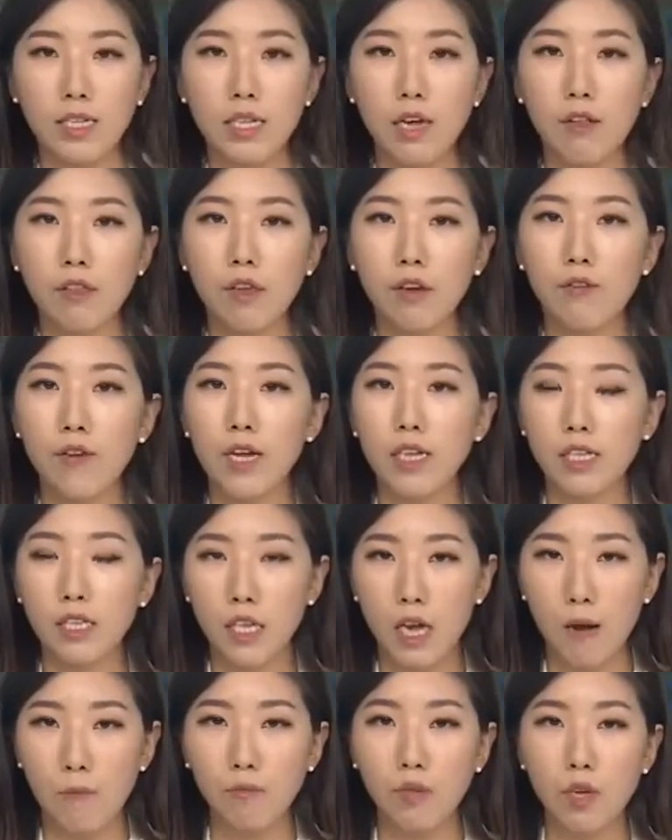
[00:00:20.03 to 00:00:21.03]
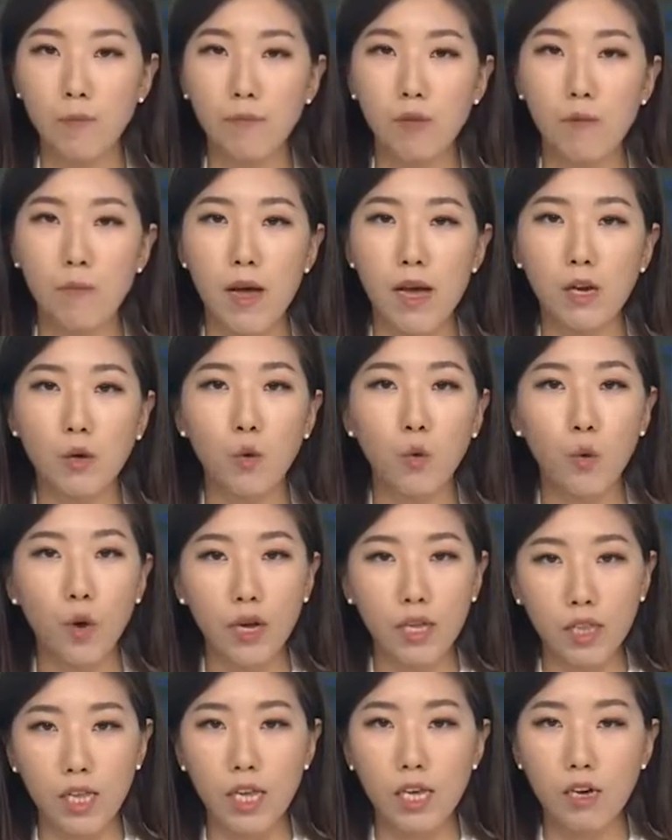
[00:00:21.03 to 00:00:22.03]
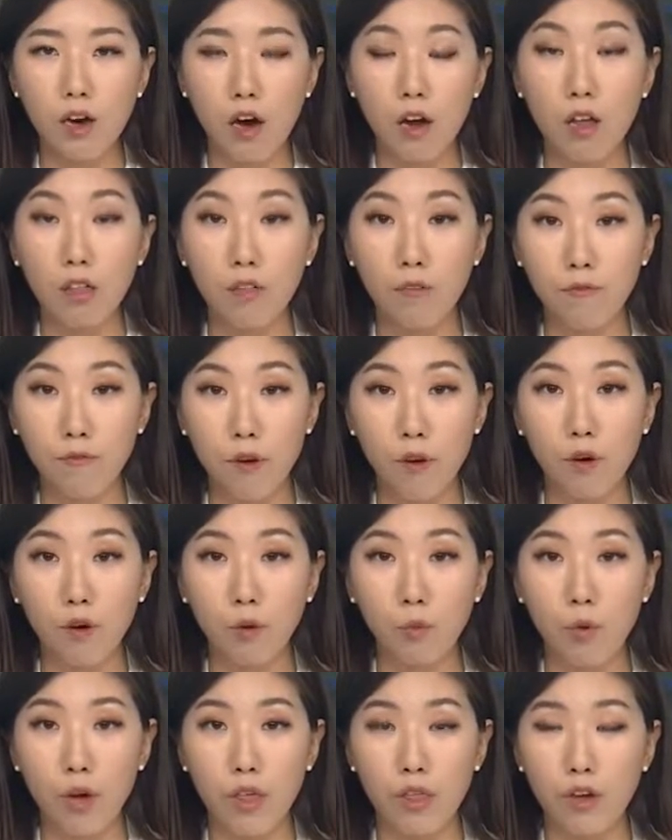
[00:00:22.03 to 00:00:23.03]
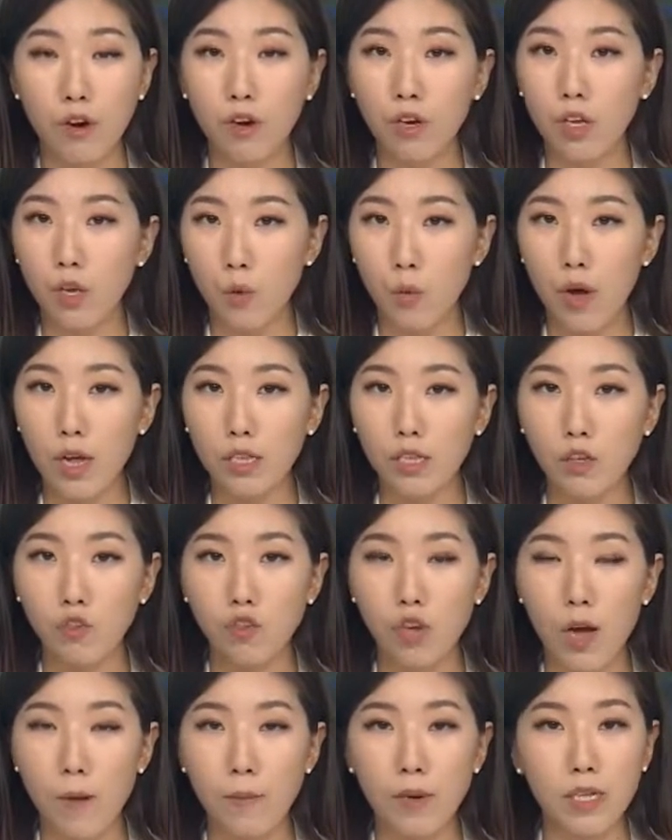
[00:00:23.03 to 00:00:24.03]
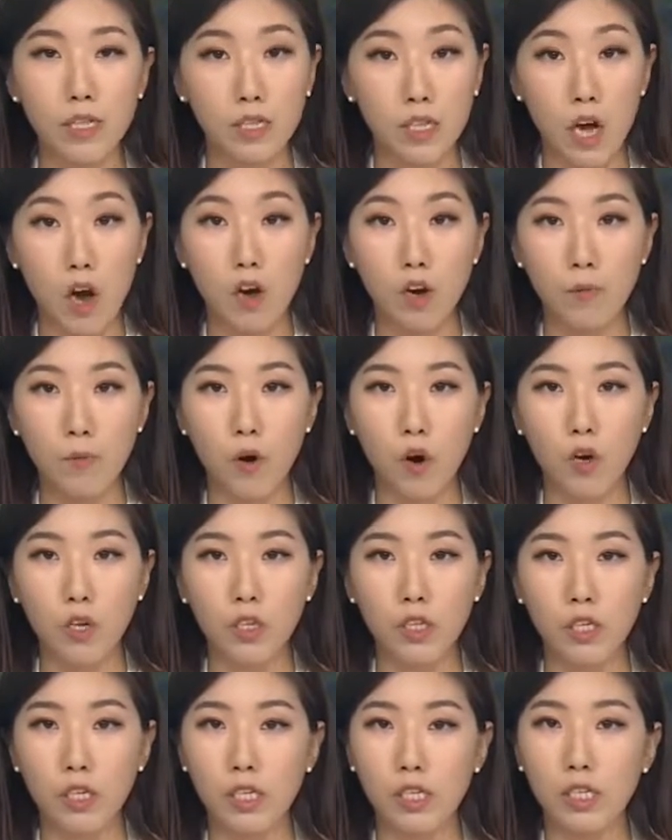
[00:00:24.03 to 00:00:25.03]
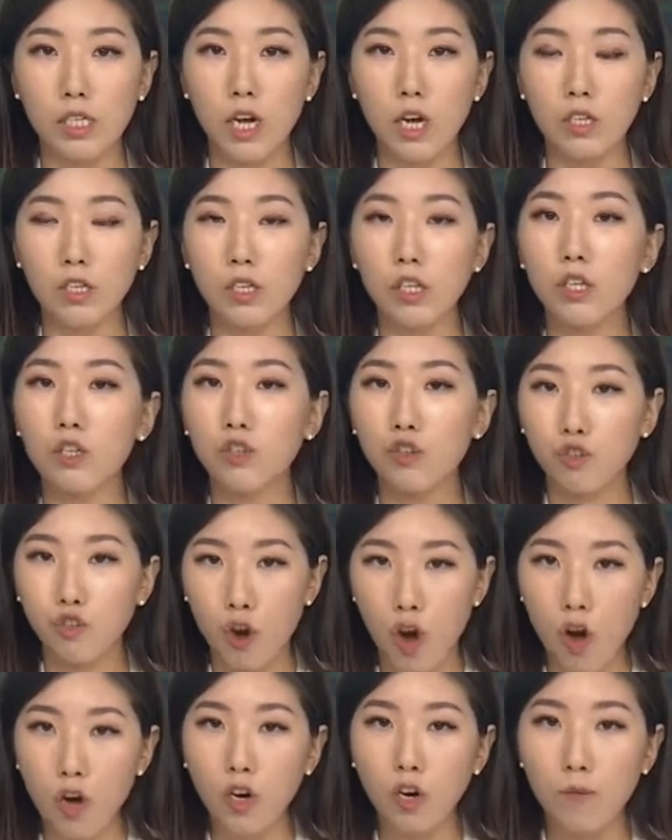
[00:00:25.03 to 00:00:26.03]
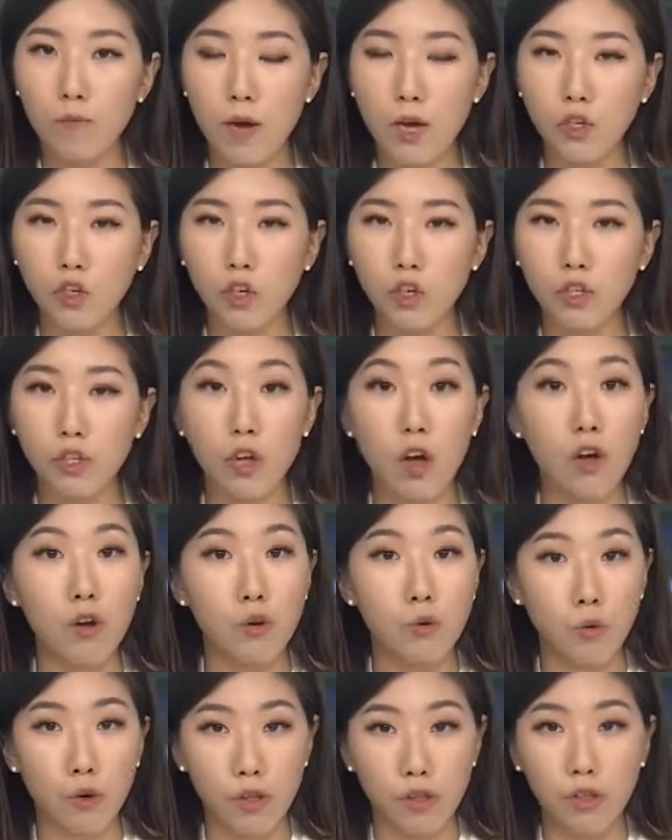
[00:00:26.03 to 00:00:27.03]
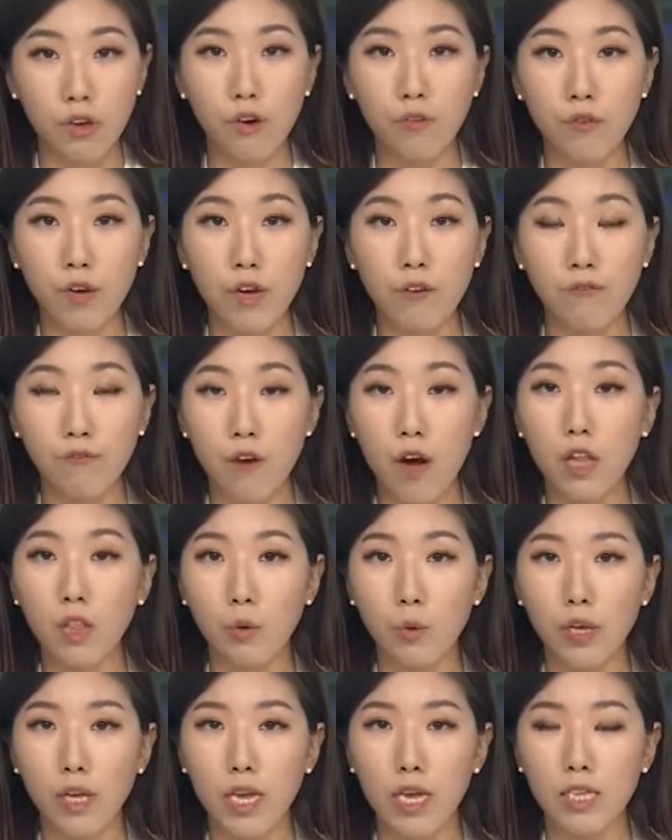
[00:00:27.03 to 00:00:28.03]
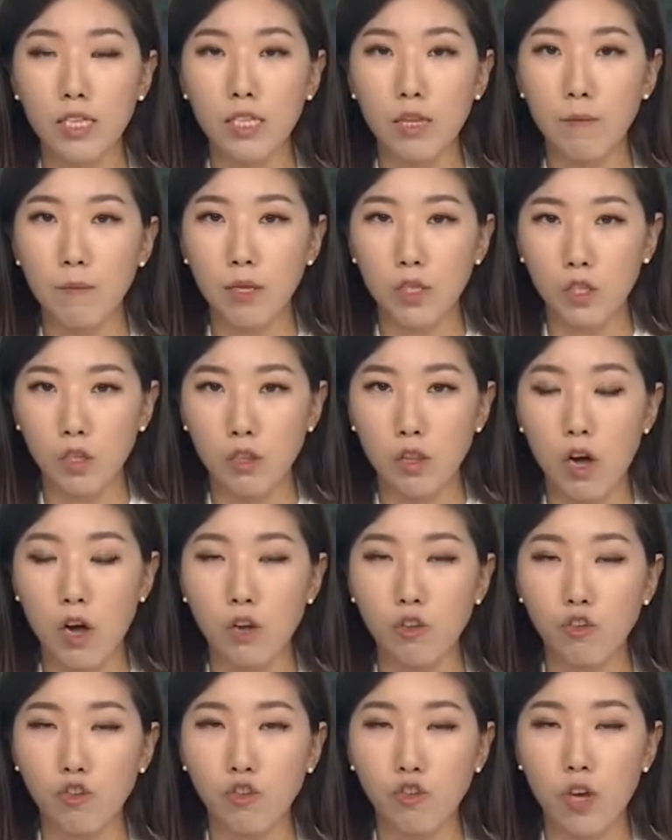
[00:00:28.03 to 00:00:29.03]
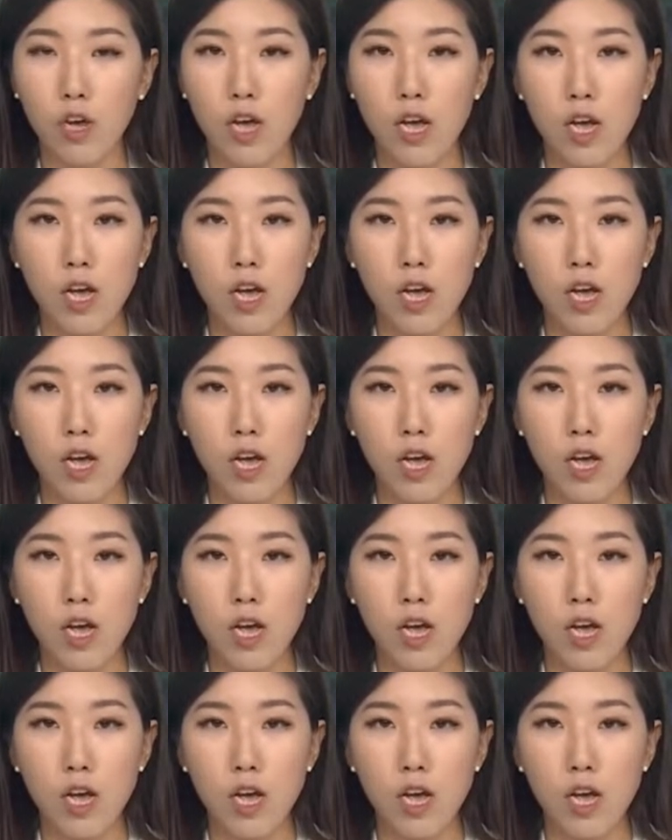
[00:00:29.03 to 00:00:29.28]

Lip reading: South Korea's top diplomat quickly got on the phone with her U.S. and Japanese counterparts to discuss stronger measures on North Korea following its missile launch.